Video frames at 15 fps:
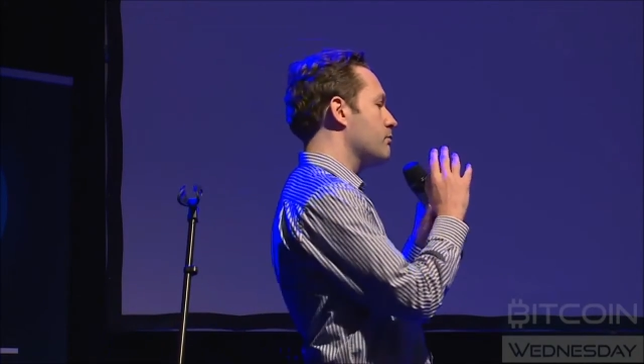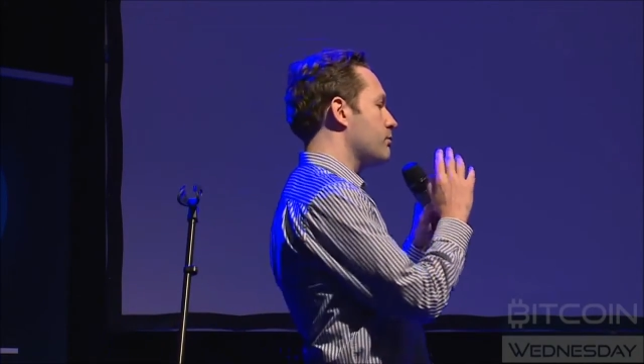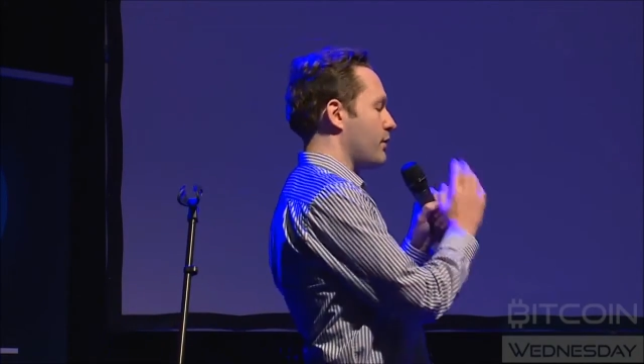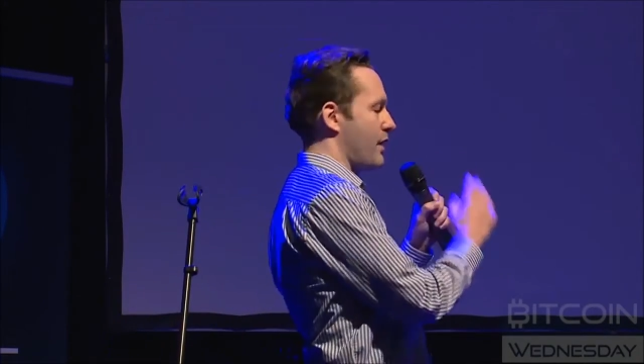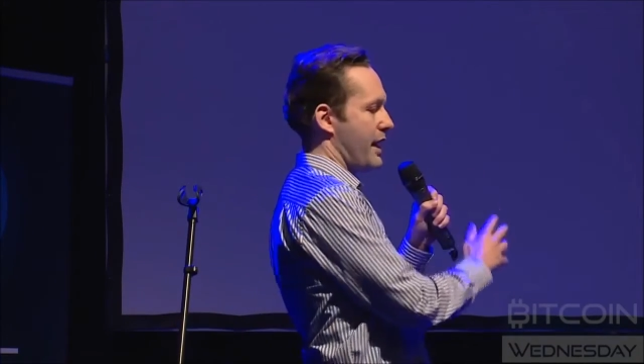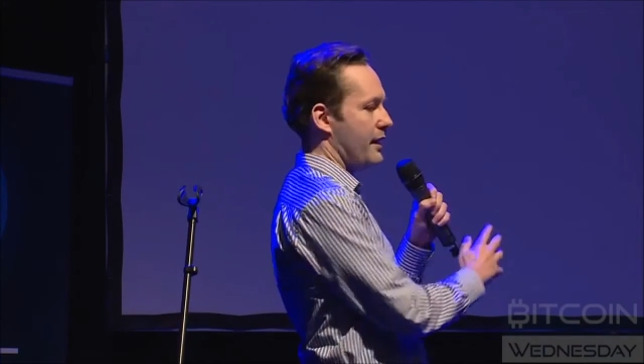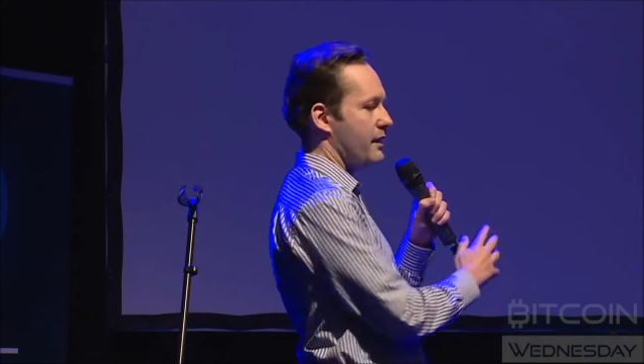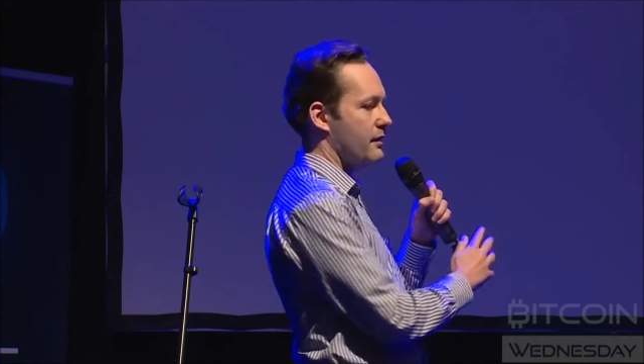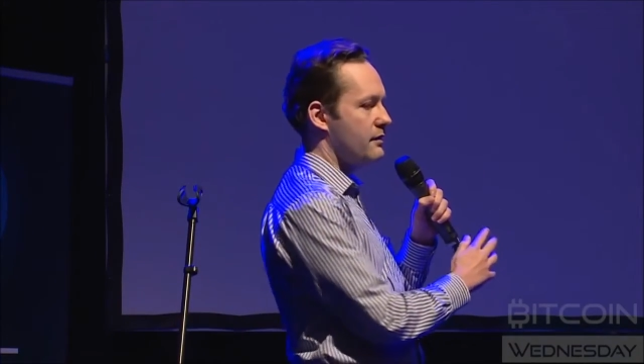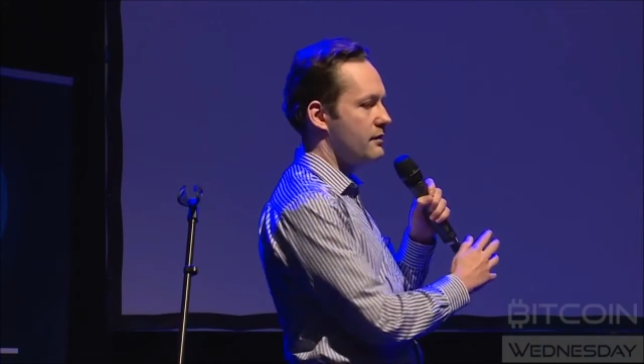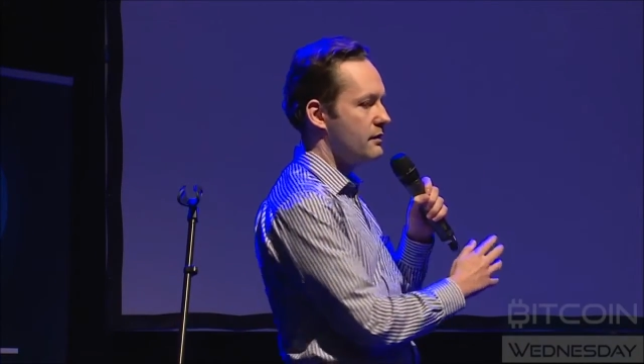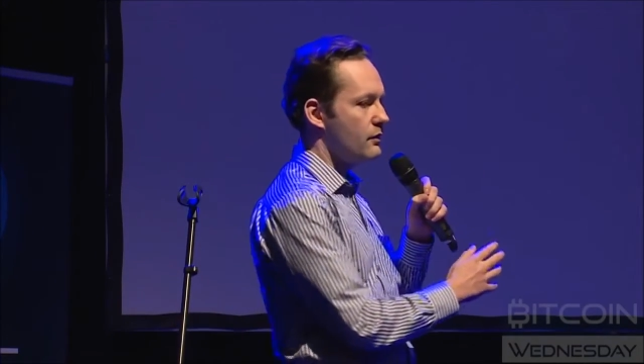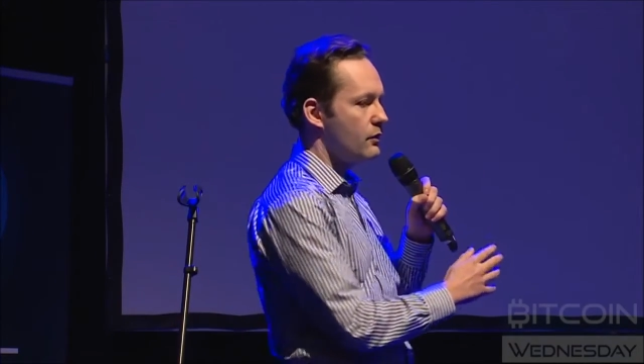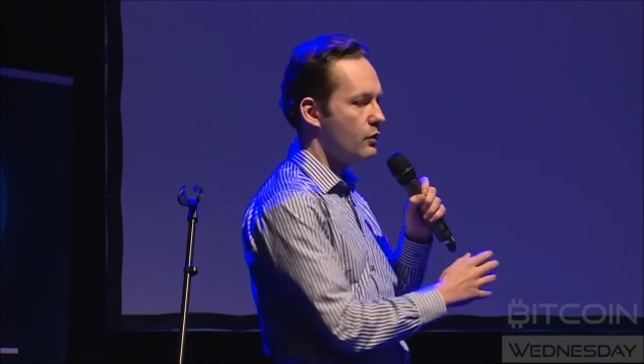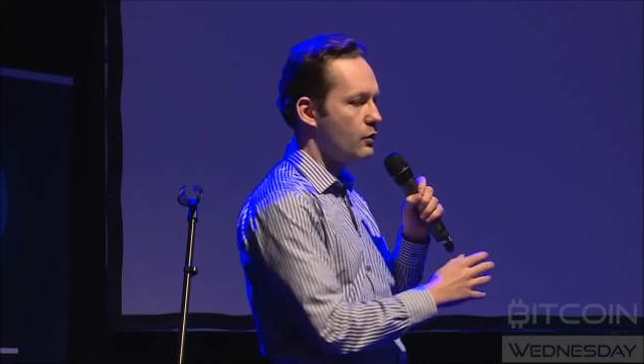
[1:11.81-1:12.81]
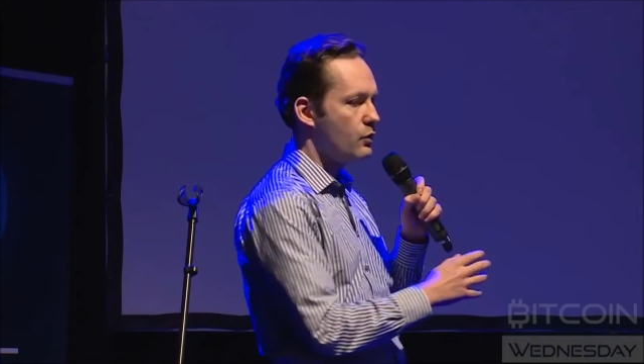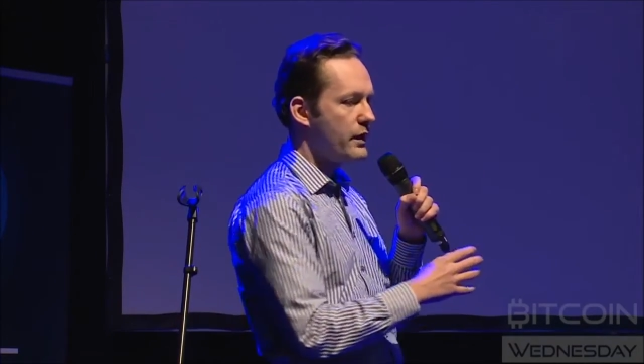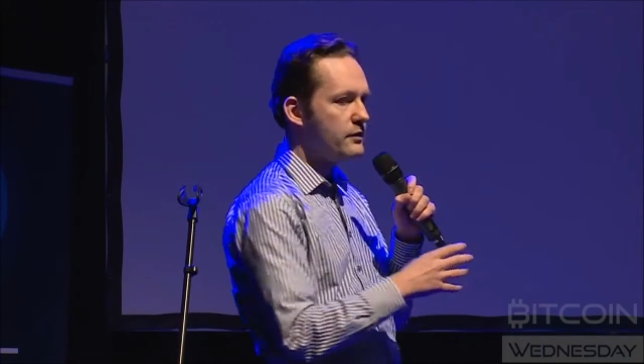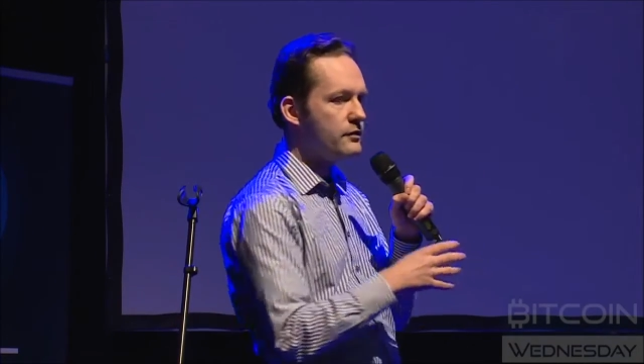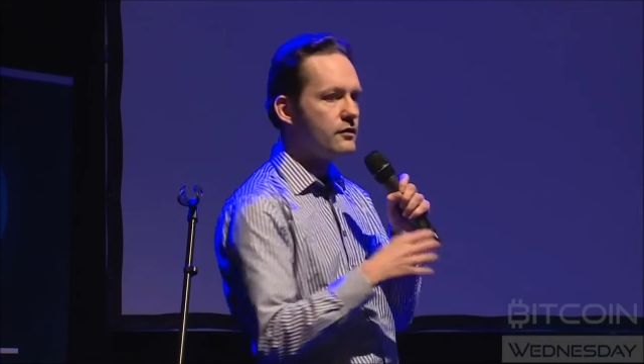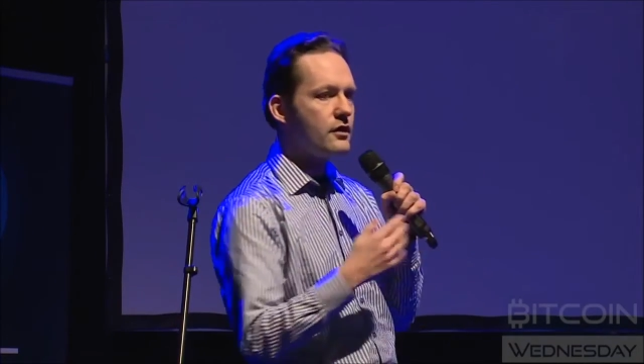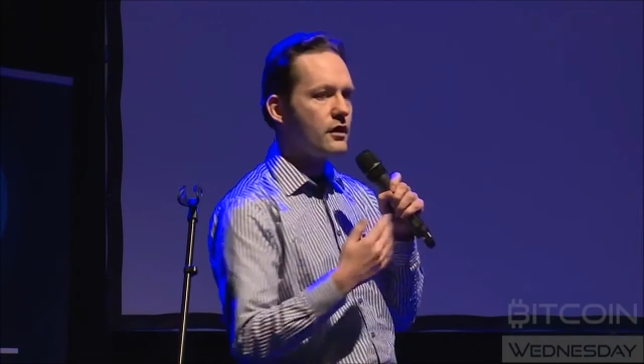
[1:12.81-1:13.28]
brand or
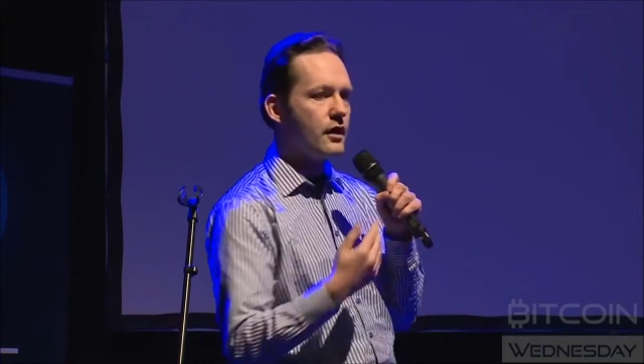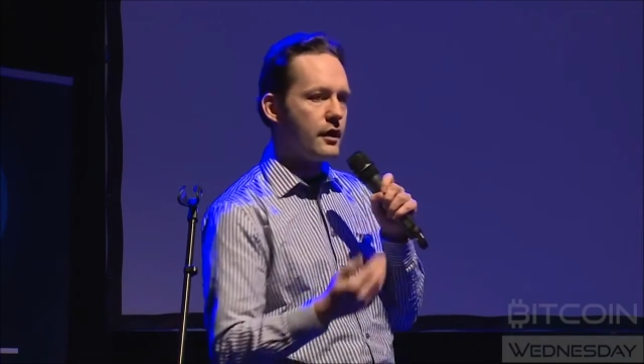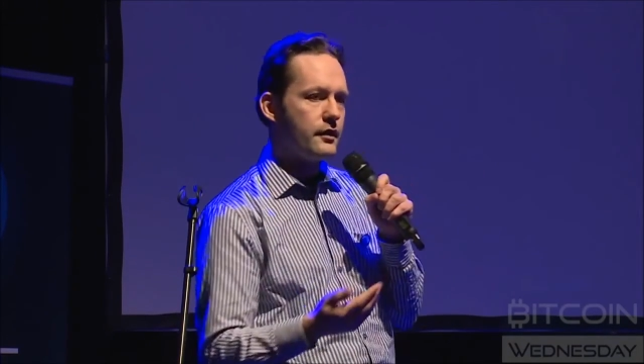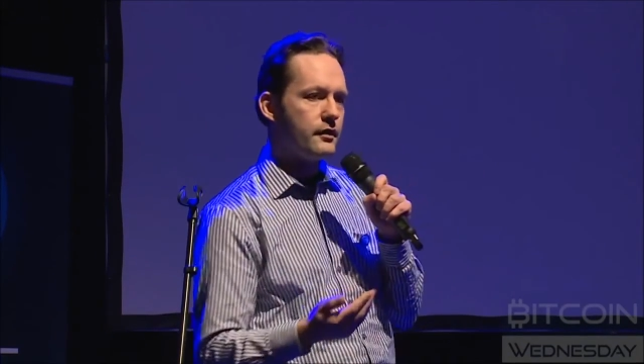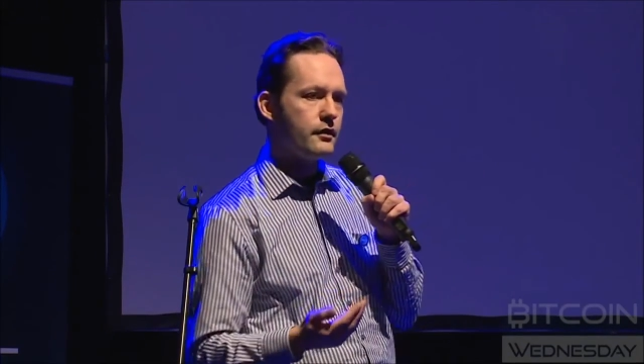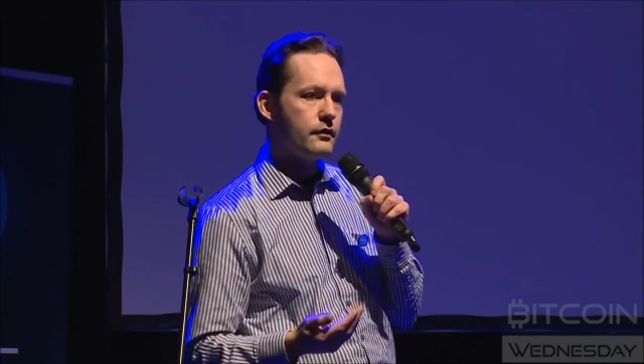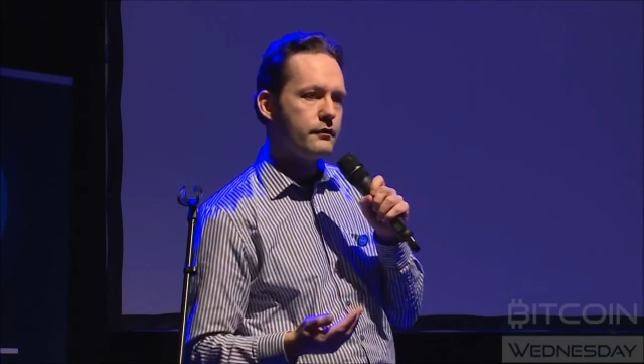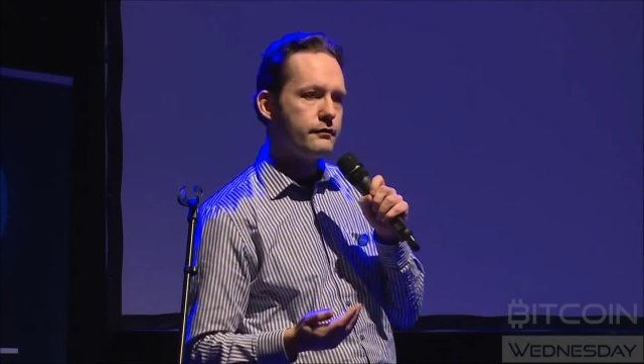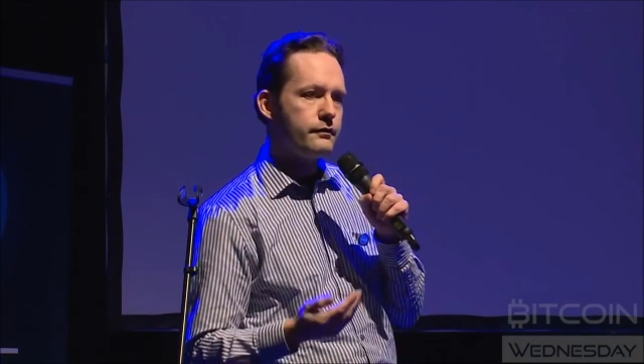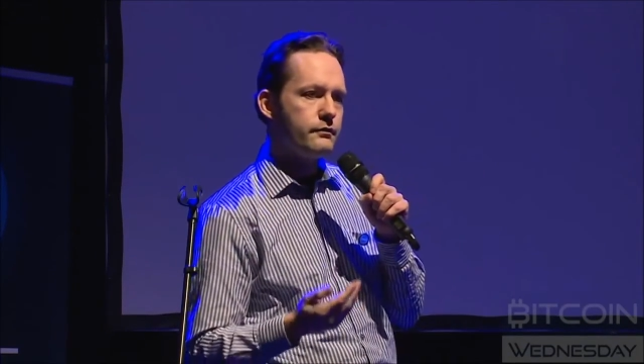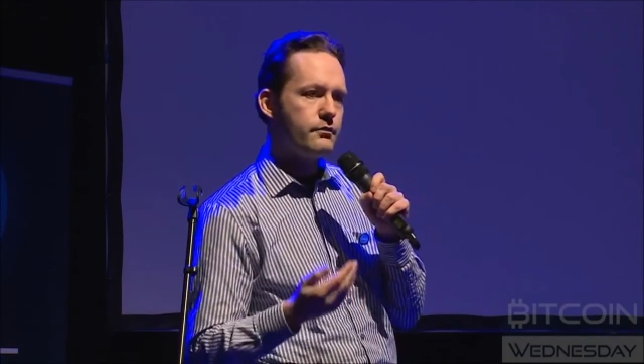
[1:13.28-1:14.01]
which kind of